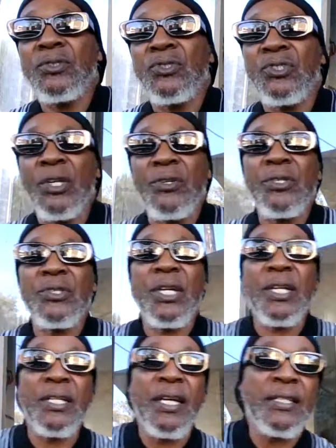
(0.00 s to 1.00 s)
January
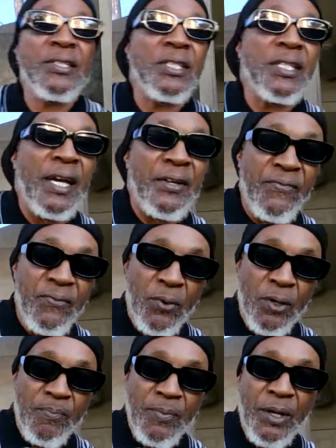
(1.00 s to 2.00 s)
2nd,
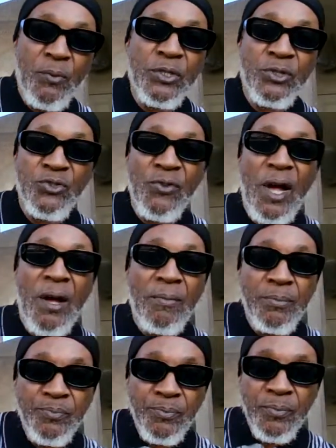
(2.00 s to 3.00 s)
1994. I went to trial.
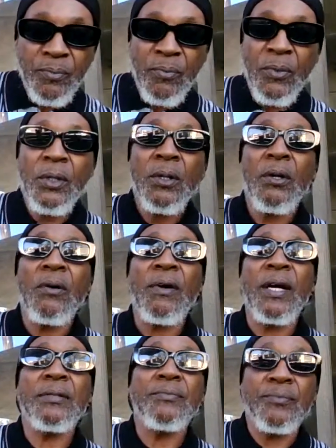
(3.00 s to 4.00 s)

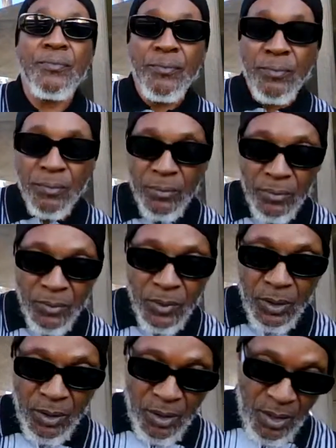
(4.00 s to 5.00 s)
right?
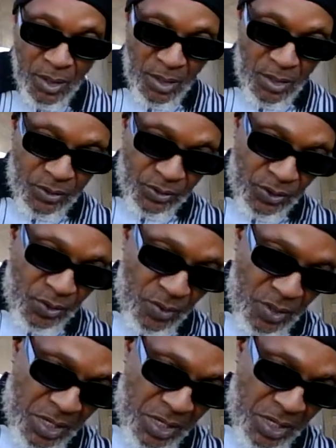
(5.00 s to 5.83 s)
So,